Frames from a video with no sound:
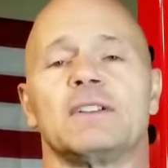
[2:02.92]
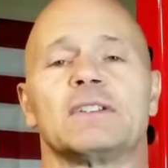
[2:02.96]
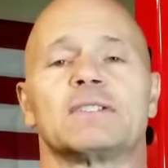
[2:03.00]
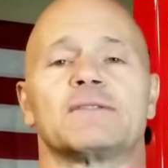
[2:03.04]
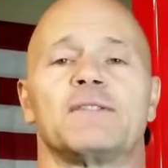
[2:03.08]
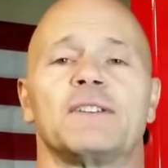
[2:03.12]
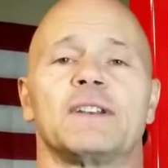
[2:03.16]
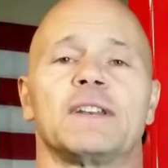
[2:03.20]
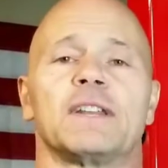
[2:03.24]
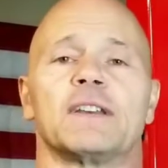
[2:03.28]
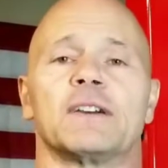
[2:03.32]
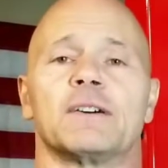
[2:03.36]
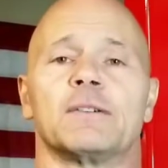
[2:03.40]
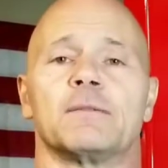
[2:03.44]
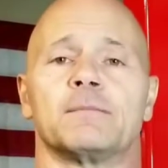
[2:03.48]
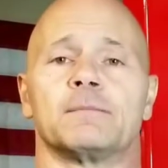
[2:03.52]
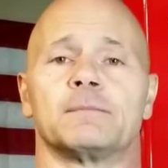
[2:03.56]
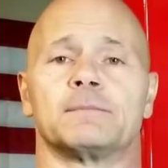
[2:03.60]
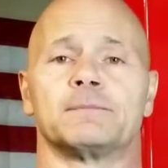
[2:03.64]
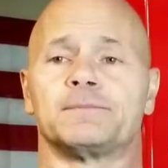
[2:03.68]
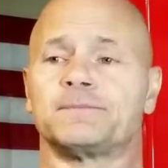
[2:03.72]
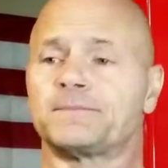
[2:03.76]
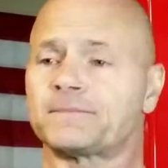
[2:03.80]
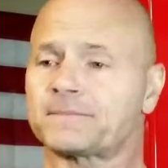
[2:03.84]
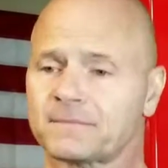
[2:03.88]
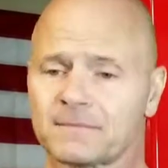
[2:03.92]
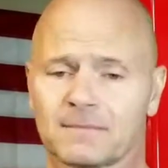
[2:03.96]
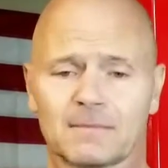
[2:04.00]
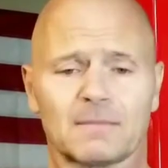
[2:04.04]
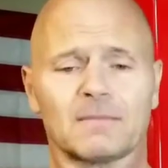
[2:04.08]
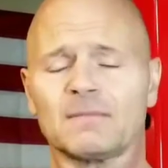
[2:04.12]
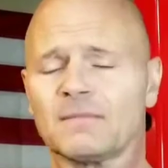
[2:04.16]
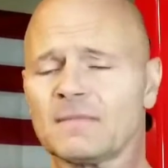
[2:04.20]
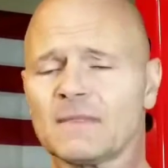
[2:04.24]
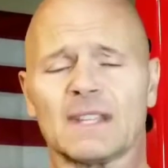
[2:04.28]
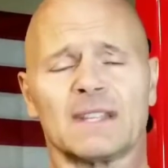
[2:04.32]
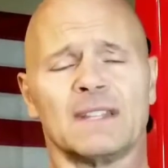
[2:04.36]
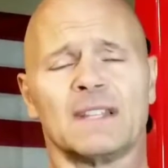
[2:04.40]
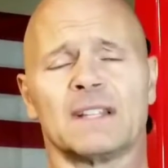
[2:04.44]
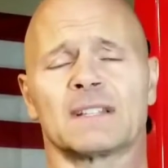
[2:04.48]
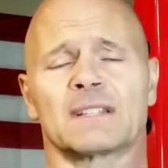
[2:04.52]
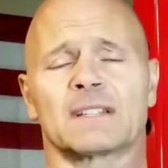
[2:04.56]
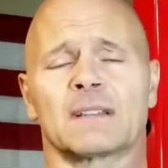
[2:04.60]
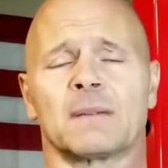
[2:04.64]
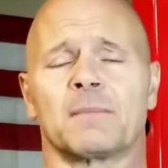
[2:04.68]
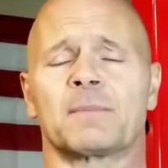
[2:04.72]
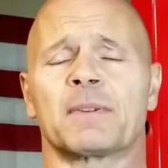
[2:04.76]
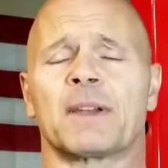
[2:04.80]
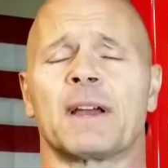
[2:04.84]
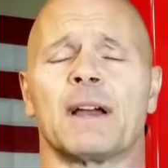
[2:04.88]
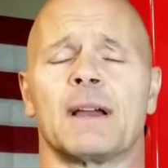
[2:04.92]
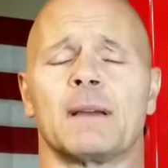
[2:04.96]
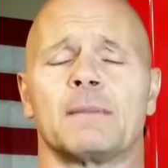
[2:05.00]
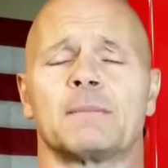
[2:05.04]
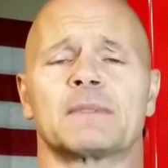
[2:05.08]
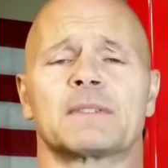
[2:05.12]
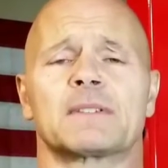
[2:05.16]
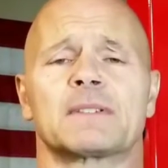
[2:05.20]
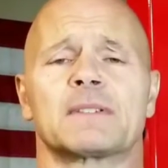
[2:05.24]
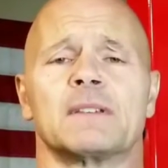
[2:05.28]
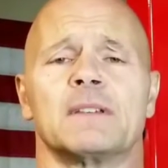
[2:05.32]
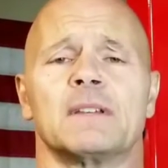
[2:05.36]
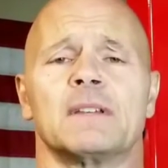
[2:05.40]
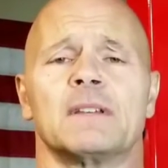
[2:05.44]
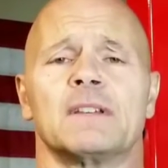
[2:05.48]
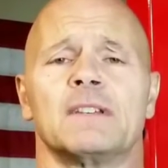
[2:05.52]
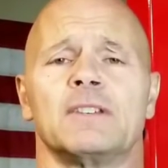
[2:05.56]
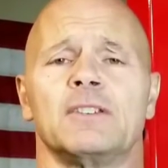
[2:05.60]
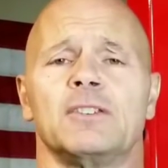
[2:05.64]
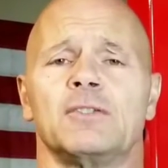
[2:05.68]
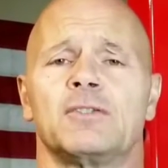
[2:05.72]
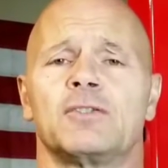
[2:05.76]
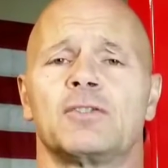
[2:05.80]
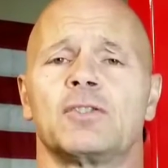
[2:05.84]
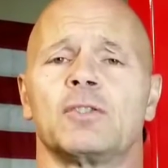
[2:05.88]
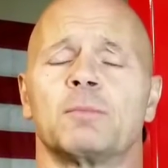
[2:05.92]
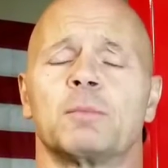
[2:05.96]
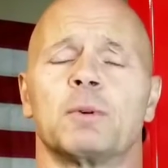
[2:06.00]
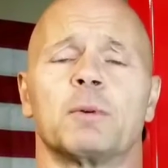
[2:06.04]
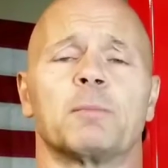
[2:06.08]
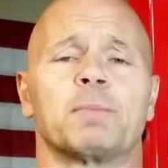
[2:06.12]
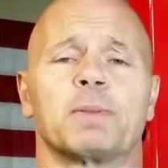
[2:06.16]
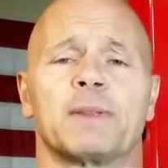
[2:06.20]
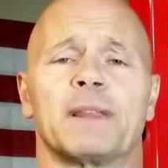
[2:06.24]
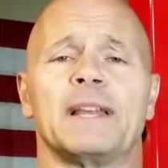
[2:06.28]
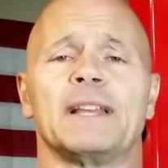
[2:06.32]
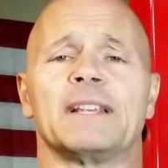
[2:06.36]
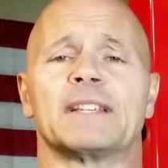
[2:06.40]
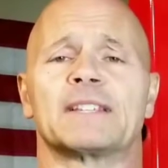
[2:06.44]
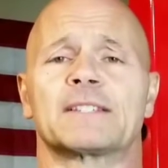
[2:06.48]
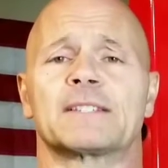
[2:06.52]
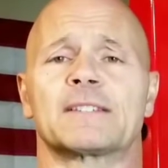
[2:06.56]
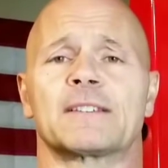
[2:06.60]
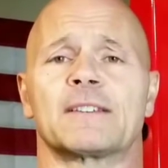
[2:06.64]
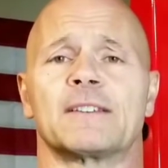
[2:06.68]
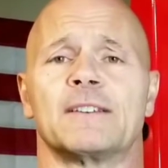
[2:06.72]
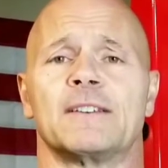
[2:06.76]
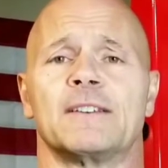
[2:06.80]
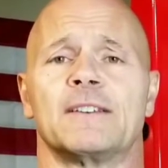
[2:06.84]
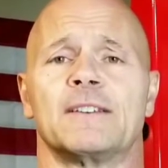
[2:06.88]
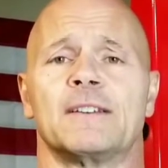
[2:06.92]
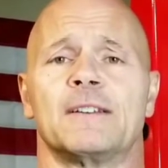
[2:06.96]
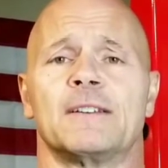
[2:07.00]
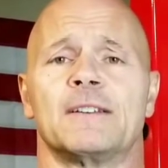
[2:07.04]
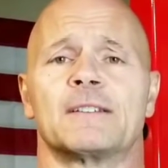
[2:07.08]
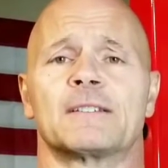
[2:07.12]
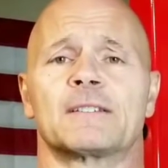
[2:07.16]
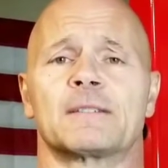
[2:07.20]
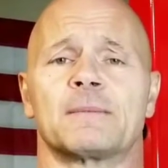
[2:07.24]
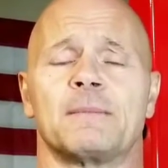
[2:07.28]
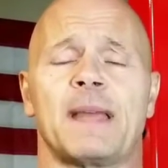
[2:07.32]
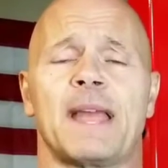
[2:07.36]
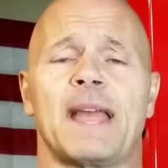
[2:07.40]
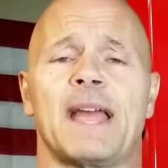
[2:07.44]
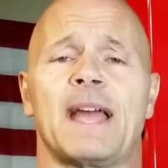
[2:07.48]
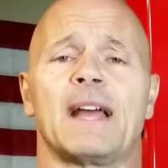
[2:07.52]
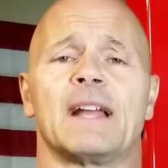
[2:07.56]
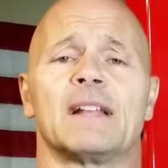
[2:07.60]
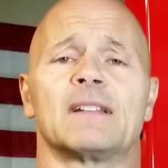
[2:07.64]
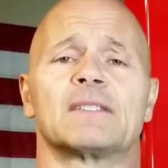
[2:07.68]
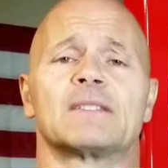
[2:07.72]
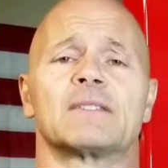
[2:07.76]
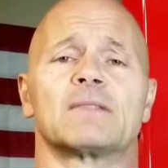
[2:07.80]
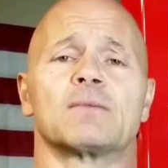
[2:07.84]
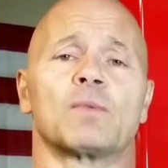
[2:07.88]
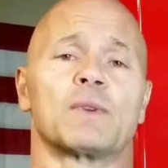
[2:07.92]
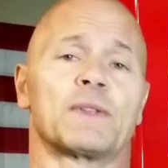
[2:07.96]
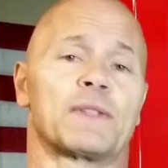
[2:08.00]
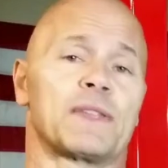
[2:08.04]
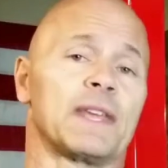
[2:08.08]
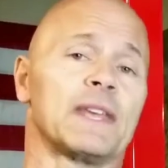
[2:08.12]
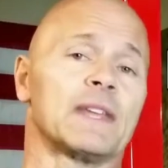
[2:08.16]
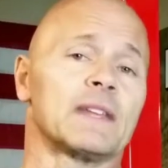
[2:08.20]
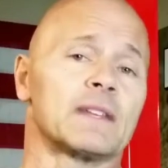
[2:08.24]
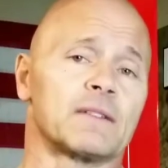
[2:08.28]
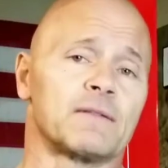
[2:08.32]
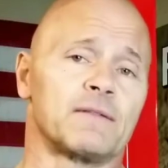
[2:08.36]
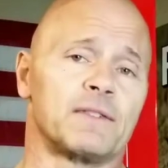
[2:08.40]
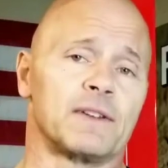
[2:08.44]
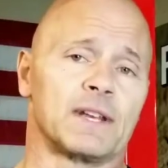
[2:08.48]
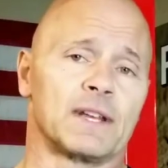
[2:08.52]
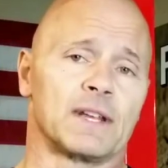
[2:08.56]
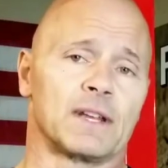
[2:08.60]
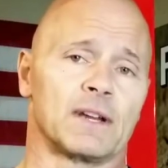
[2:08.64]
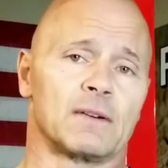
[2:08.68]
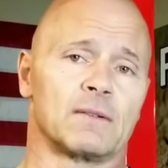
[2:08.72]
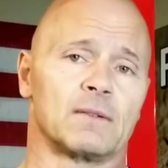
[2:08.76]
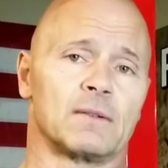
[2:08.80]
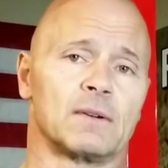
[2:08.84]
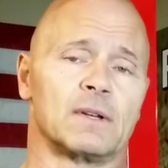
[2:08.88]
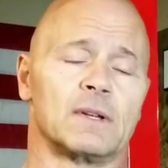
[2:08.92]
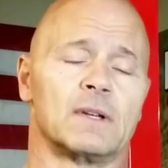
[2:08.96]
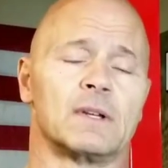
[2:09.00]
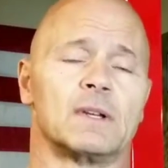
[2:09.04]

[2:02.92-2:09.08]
each video, and then sometimes YouTube will place some ads within a video.